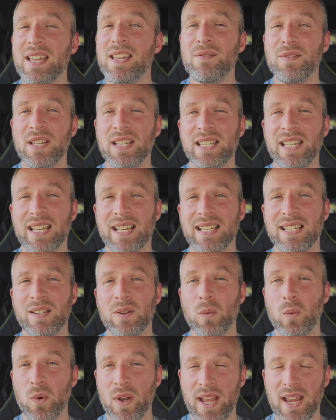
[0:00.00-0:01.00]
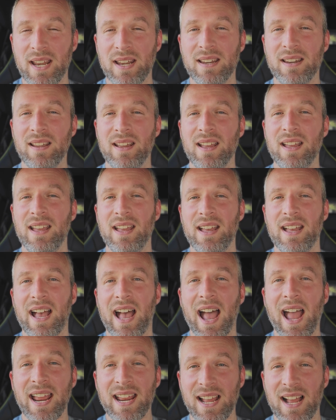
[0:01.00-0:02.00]
my EV6 Wind,
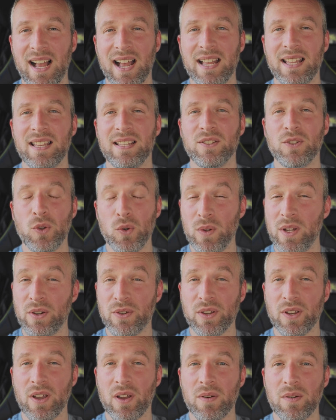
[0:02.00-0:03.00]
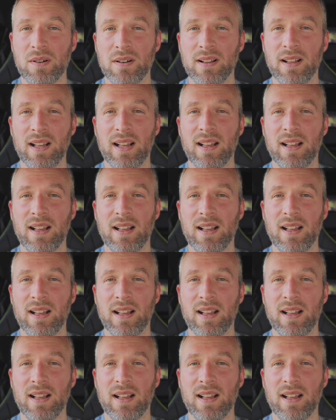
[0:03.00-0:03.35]
I got 2 years ago,